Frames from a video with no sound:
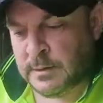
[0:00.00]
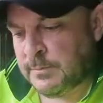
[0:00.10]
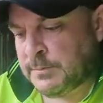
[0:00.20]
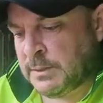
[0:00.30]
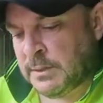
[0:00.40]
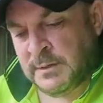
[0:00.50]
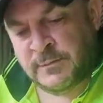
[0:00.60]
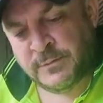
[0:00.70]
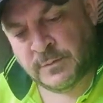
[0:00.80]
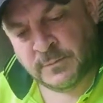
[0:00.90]
So leave it
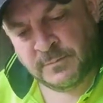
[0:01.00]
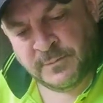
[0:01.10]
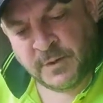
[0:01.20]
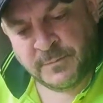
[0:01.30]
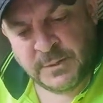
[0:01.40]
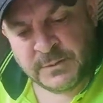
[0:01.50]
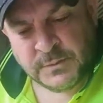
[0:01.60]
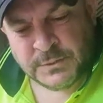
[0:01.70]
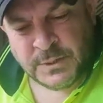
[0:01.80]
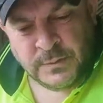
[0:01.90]
for 5 minutes or
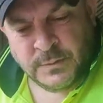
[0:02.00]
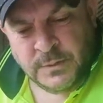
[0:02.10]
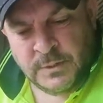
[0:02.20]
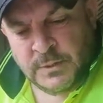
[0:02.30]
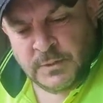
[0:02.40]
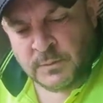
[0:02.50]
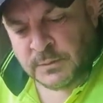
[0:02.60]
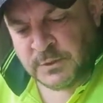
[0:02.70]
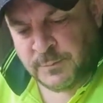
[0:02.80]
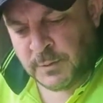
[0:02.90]
so
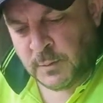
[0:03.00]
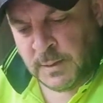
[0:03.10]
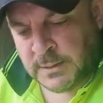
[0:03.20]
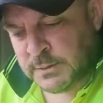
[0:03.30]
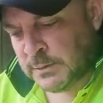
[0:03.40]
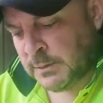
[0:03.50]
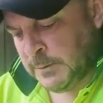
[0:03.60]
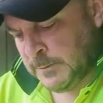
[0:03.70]
once you put the wax on,